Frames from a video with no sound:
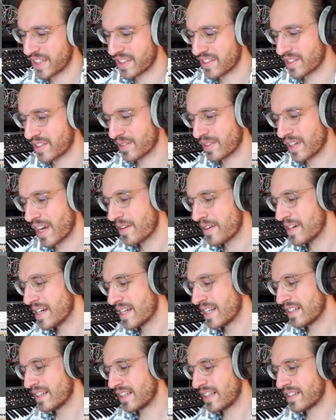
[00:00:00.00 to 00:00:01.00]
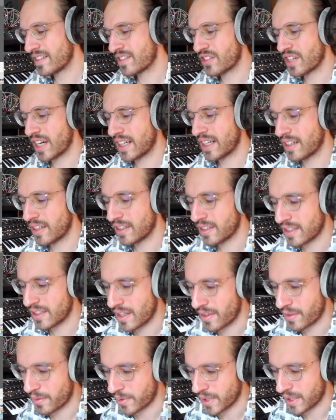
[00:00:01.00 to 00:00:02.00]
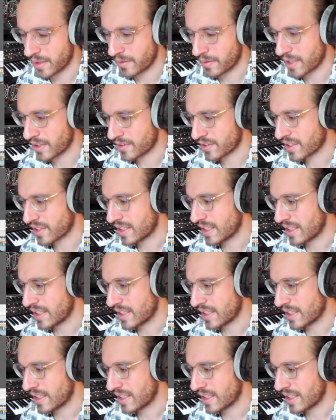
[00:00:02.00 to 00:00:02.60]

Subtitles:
So now let's check it out another way around.